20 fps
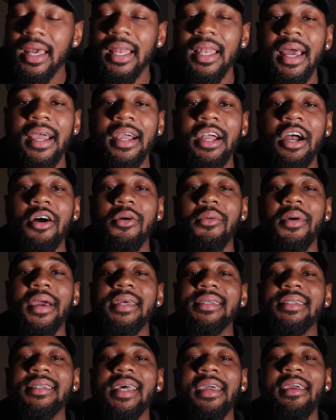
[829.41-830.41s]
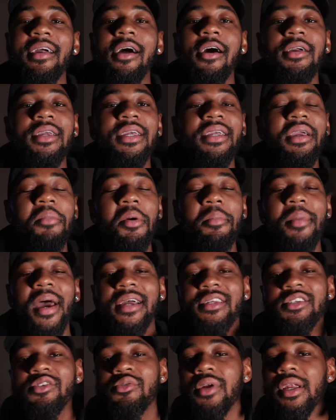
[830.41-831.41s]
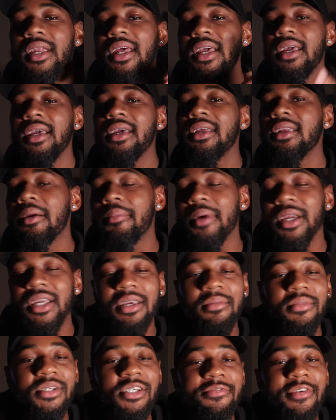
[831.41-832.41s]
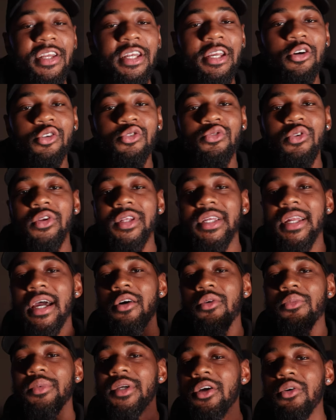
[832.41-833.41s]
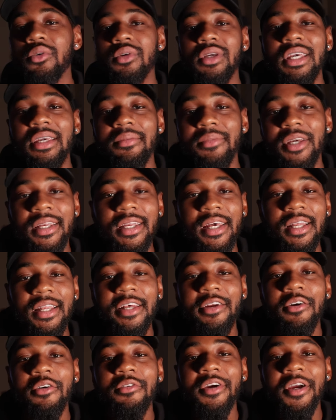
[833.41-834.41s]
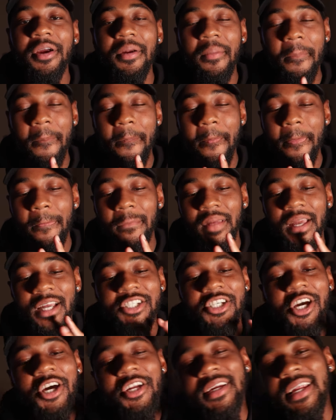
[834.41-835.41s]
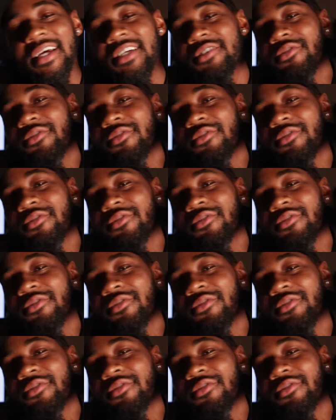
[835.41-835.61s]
And like I always say, y'all keep coming back, tuning in. I'm going to keep these videos rolling out. We're going to keep getting it lit over here. Catch y'all in the